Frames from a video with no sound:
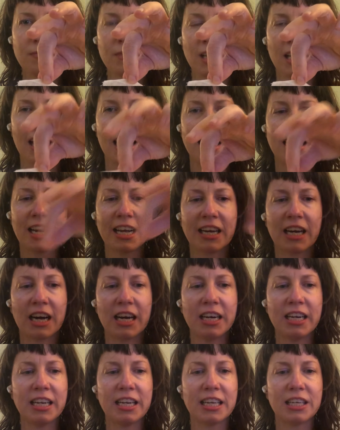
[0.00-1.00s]
And I cut
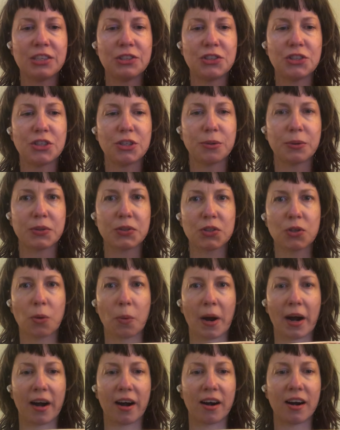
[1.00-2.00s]
it into a
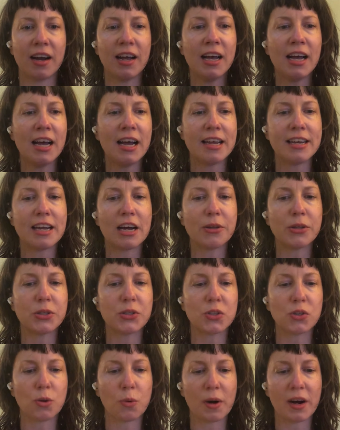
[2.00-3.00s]
square. Now the
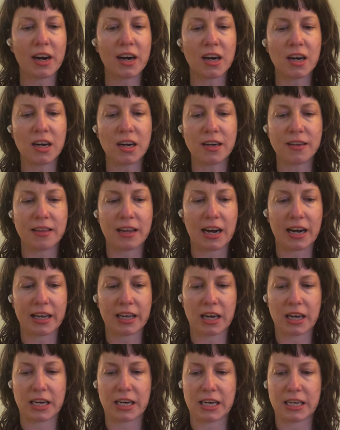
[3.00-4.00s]
square that I
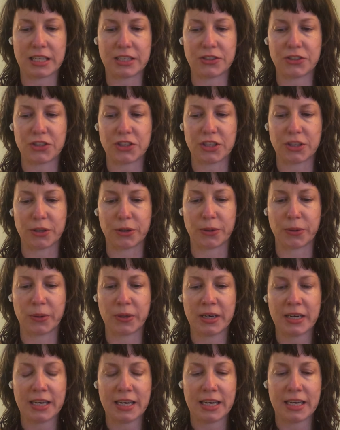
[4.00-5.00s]
cut it into
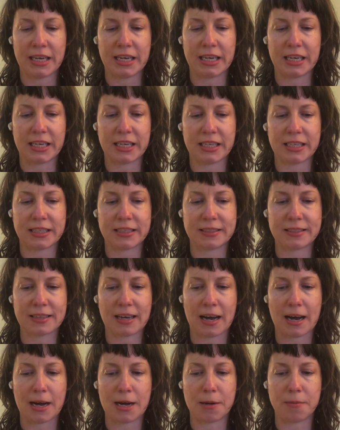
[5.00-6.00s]
is,
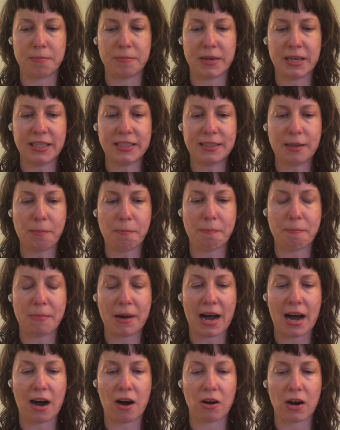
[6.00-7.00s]
it's
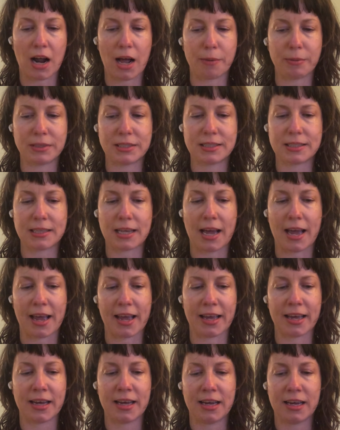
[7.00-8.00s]
about, I would
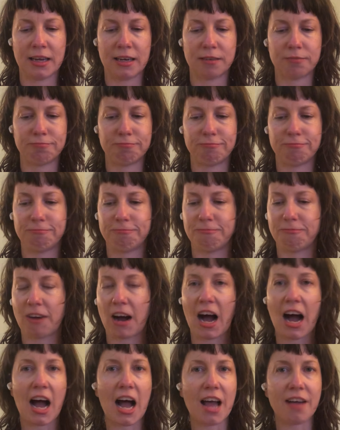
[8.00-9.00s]
say,
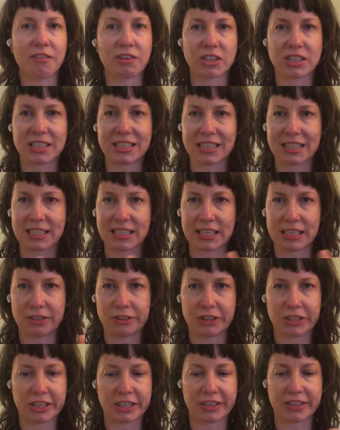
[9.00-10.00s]
5 or 6
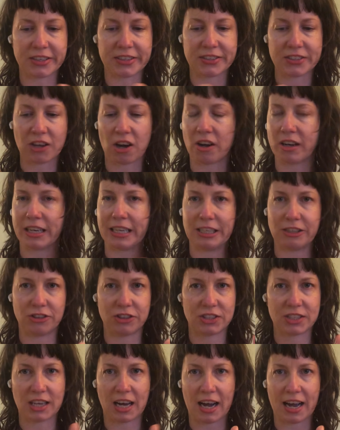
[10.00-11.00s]
inches on each
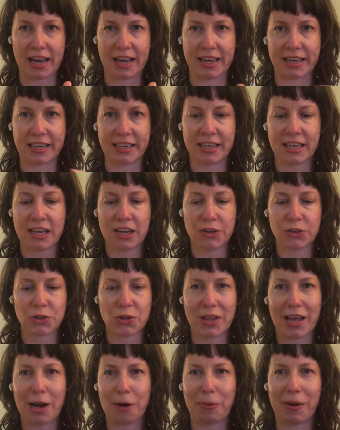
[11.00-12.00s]
side. So
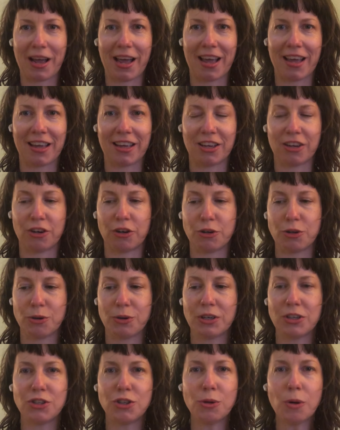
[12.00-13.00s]
that way, you
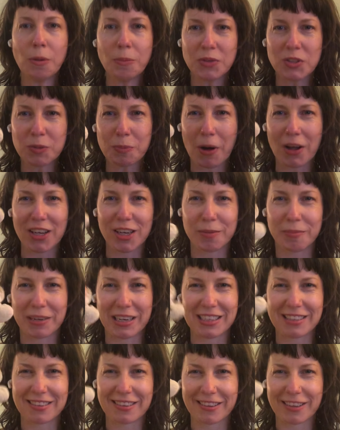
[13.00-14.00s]
can do them smaller, but
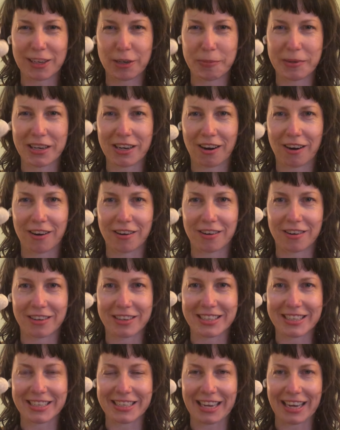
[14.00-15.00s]
it's a little bit harder
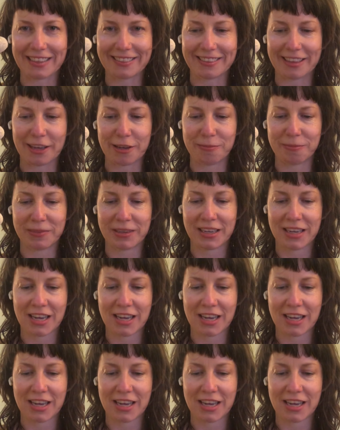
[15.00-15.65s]
to get them.